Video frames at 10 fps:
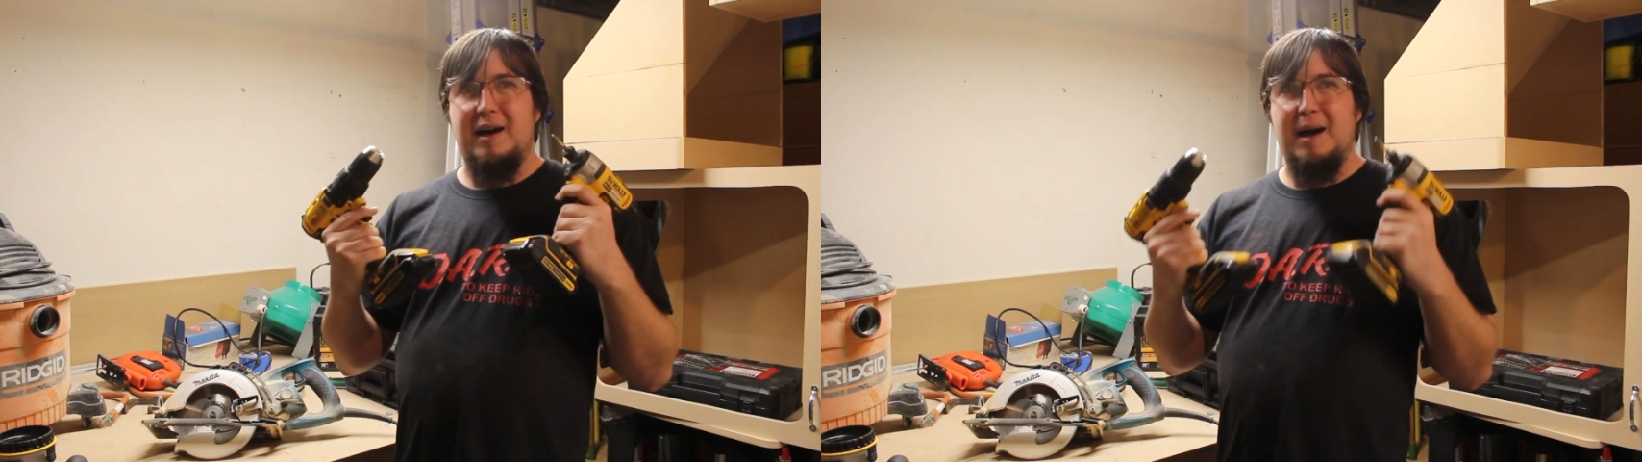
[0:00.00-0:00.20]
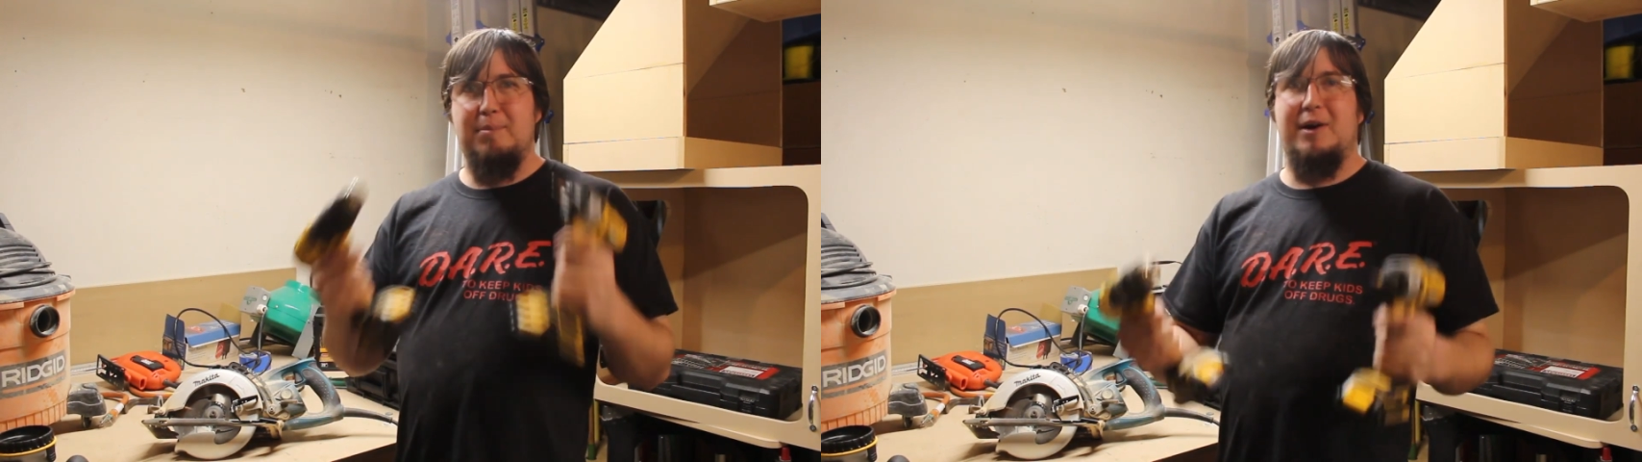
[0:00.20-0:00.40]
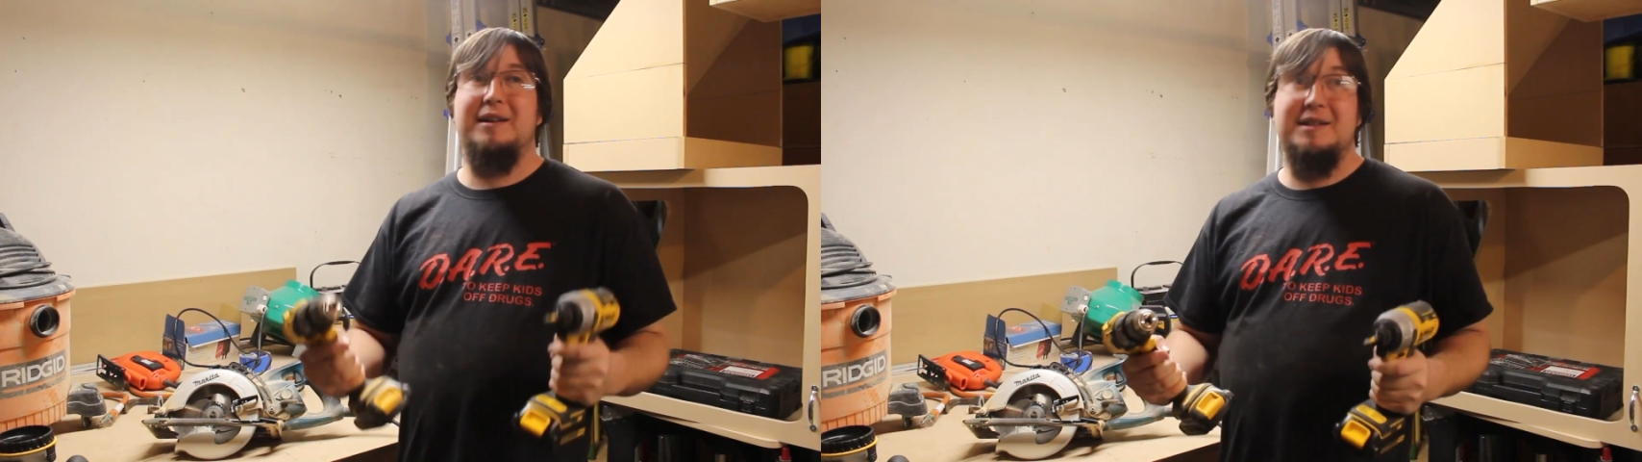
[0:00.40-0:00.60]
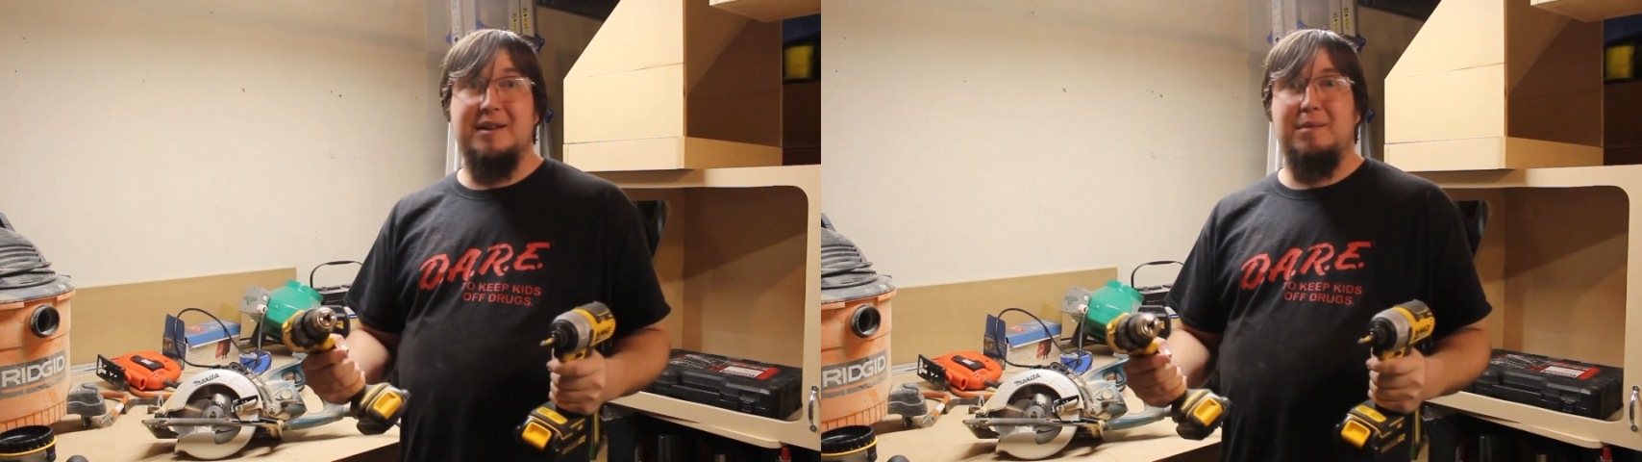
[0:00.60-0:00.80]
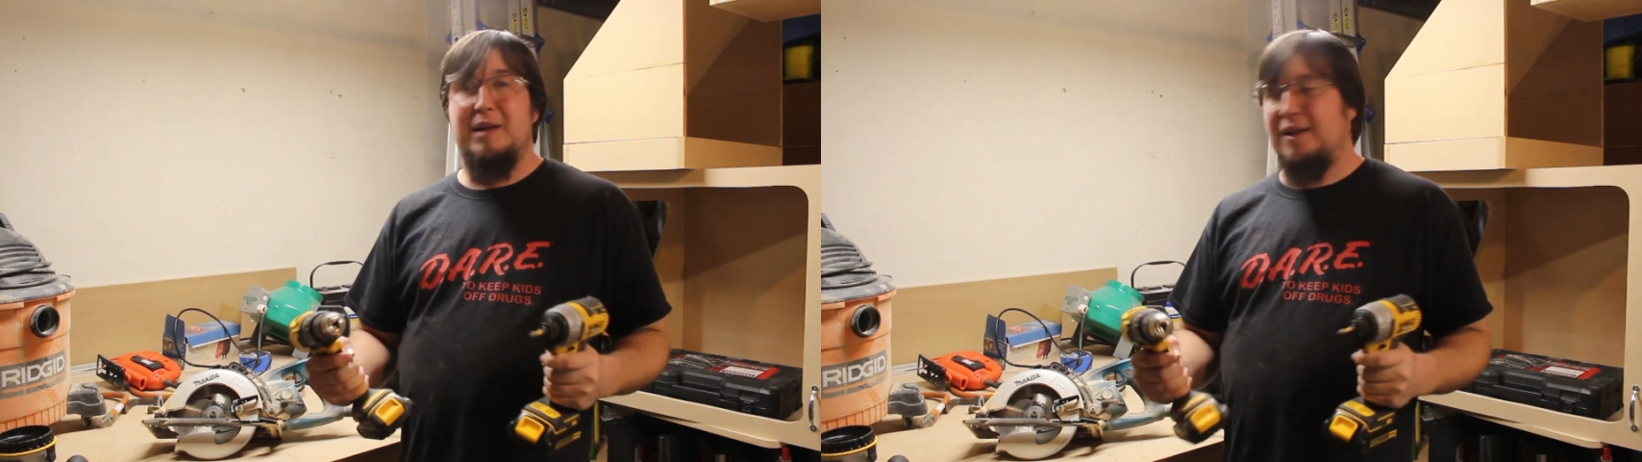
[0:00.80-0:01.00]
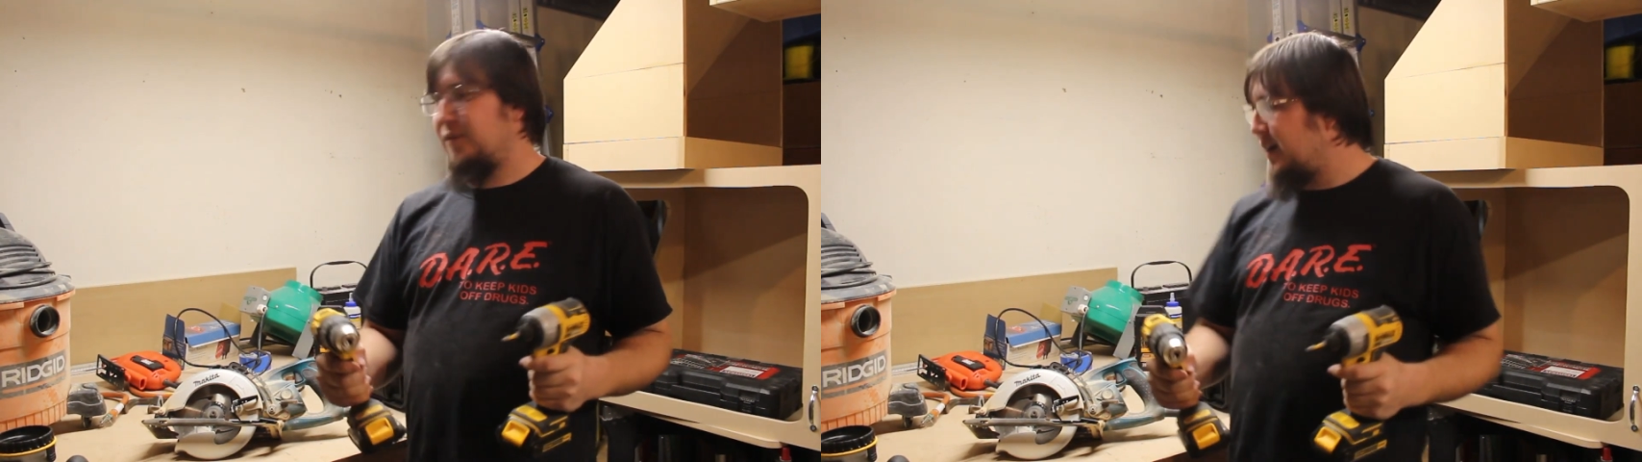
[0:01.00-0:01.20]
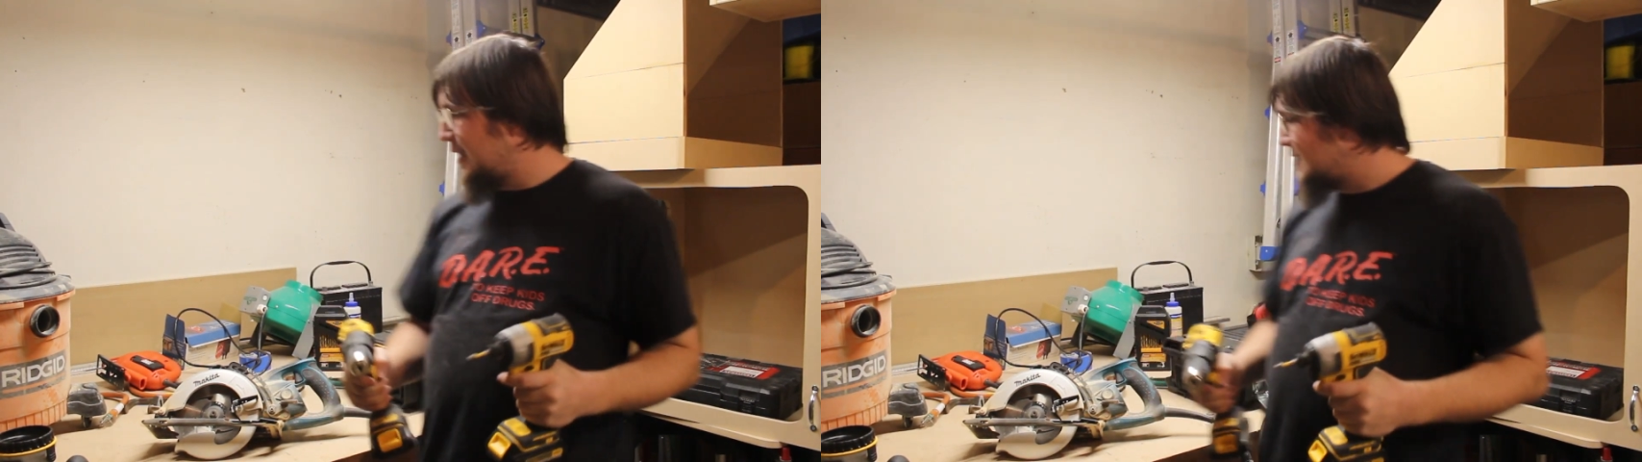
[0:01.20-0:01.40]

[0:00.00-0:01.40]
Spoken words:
I bought these on a Black Friday